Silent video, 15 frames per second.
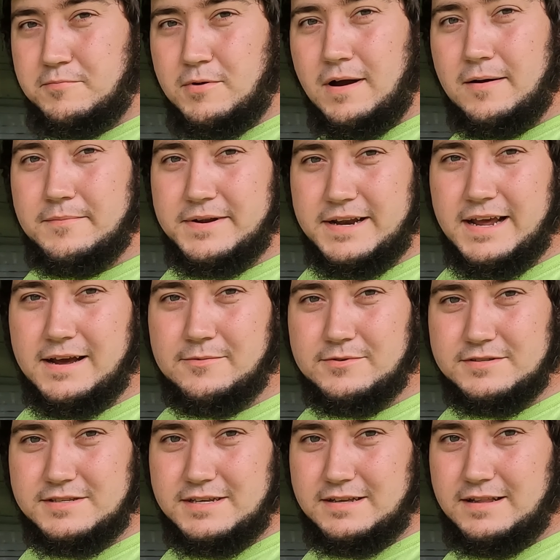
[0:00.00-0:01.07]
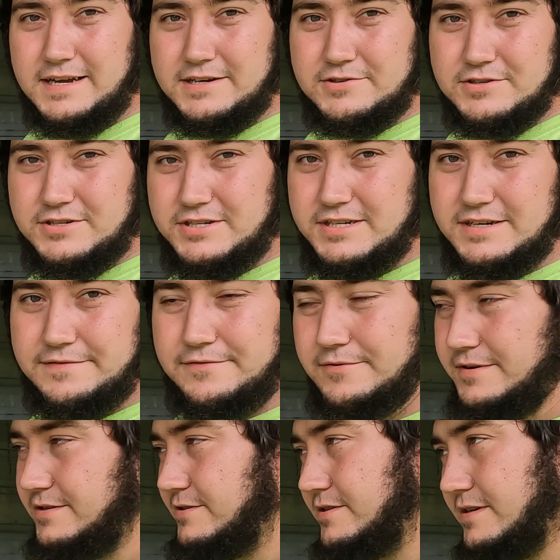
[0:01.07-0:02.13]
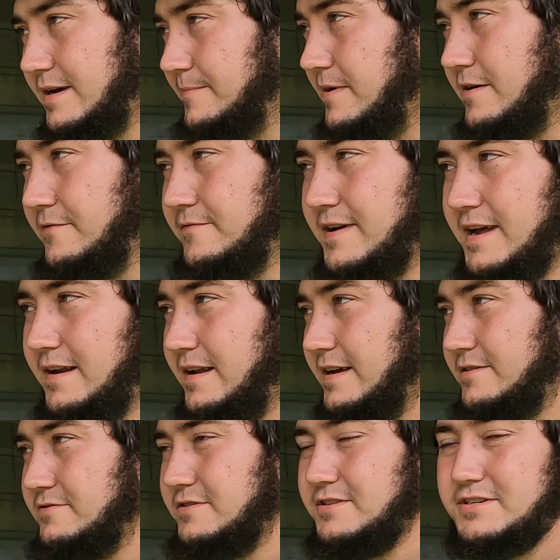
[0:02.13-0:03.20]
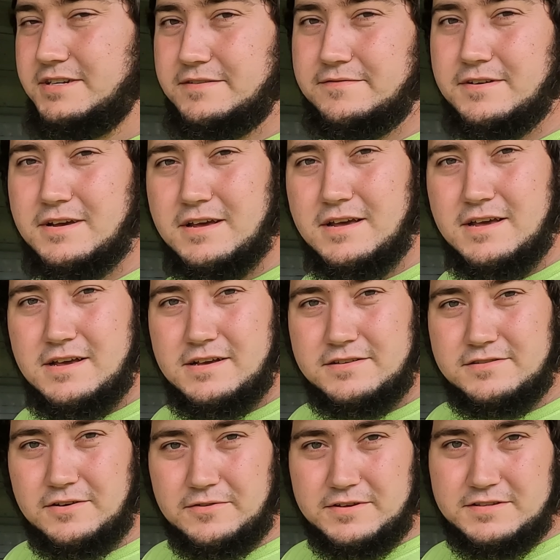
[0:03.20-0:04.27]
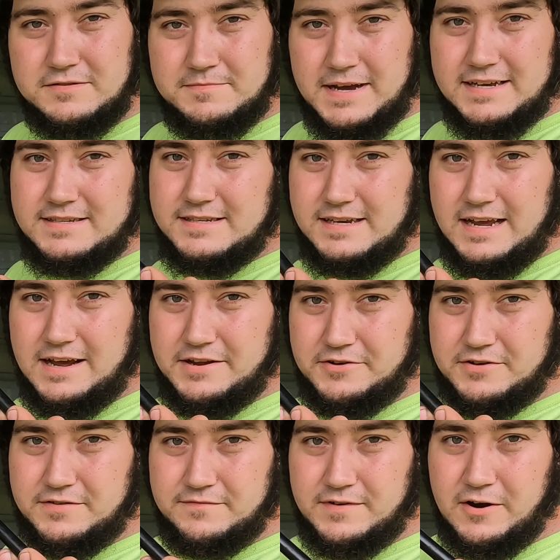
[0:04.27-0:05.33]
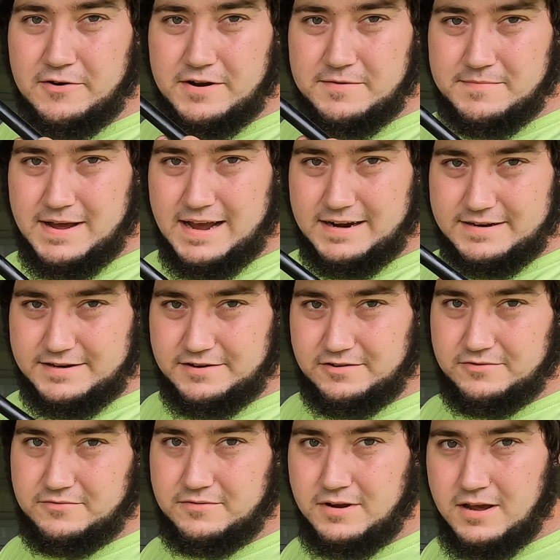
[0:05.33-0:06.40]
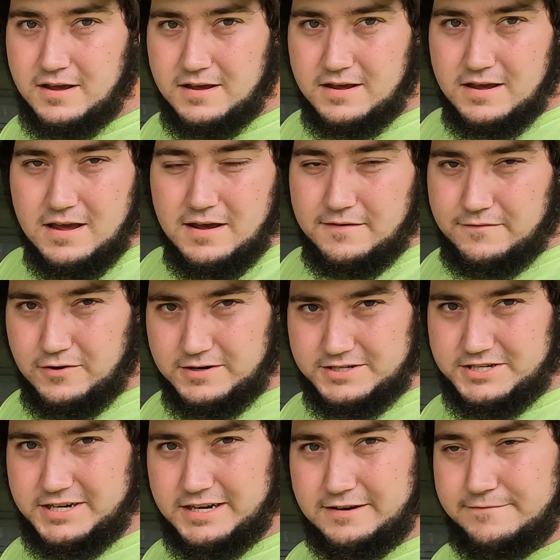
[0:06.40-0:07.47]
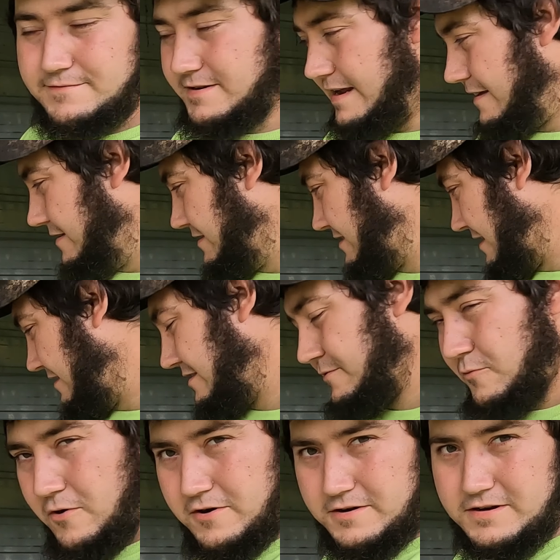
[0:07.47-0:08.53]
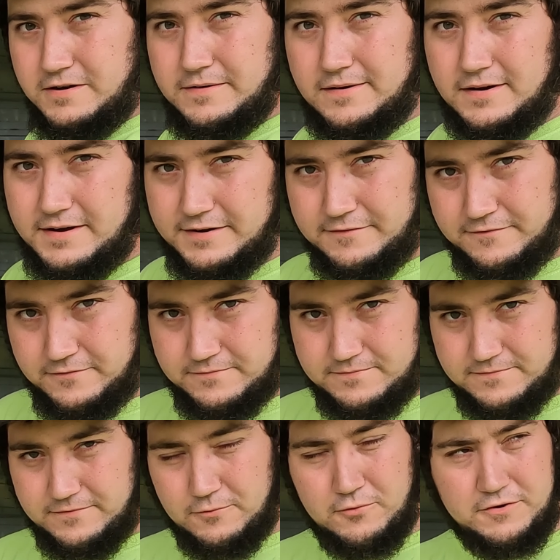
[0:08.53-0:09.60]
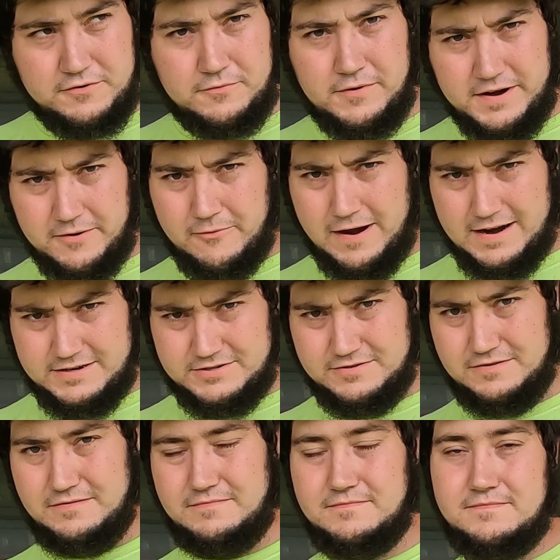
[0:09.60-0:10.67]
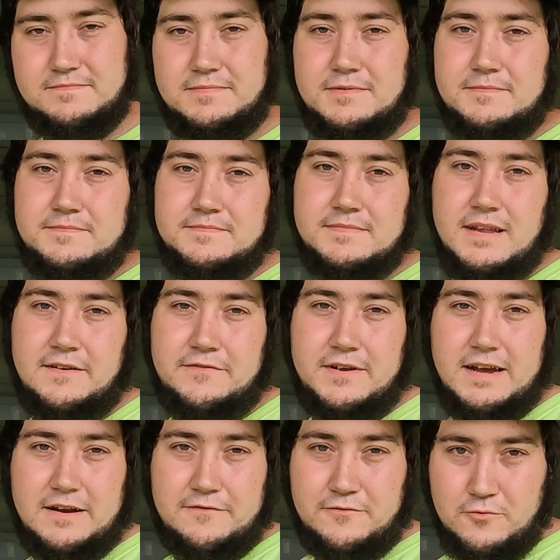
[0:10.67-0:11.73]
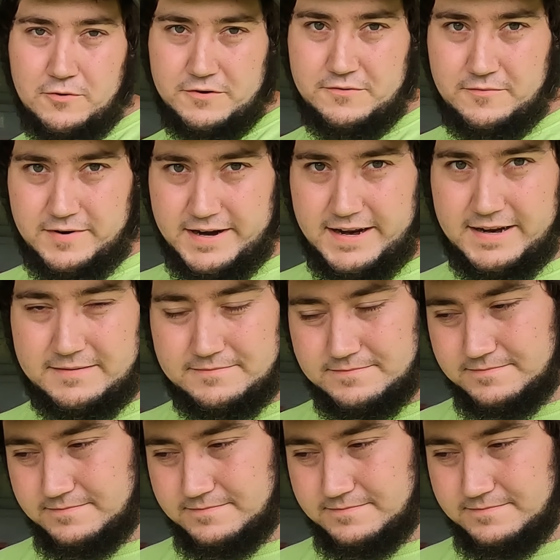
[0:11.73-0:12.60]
problem it had was the electric shift, which I'm not a fan of electric shift. So this is basically how you convert it back to foot shift. Now this doesn't work on a Honda 420 Rancher. Now if you got a 420